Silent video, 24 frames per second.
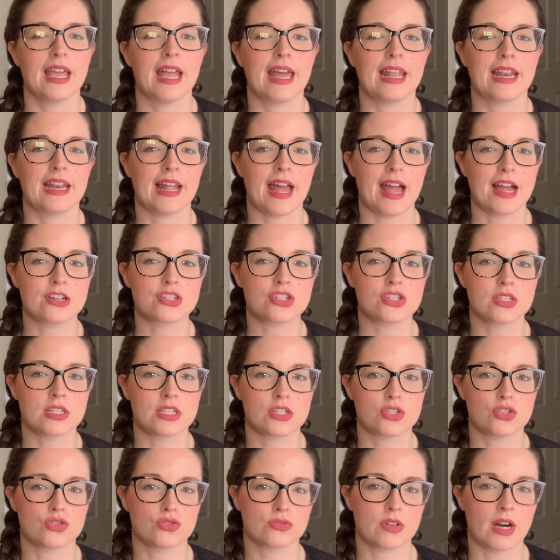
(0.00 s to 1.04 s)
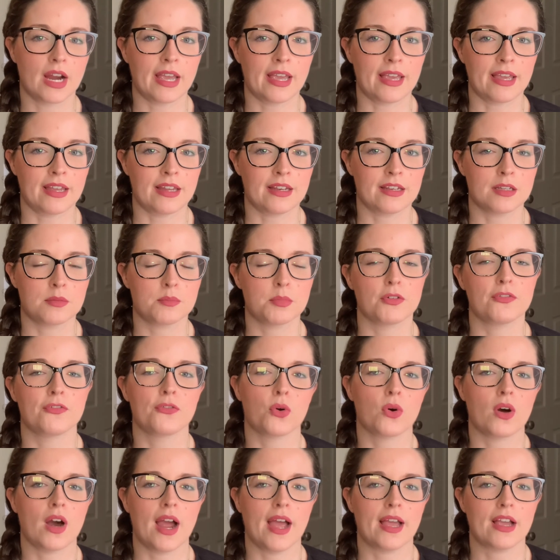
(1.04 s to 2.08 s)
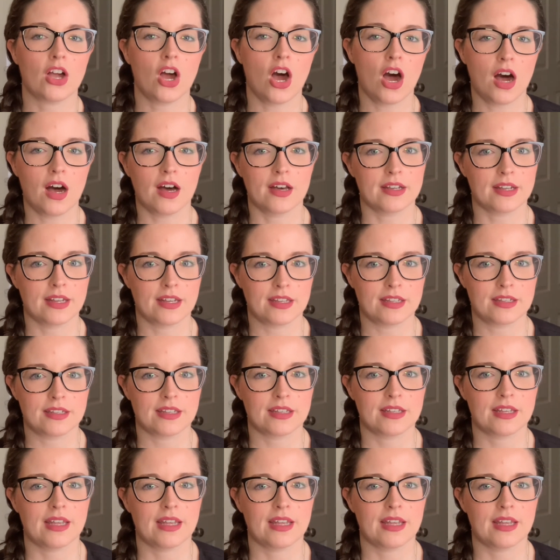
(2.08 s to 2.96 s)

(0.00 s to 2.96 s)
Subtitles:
and it actually drained before I caught it,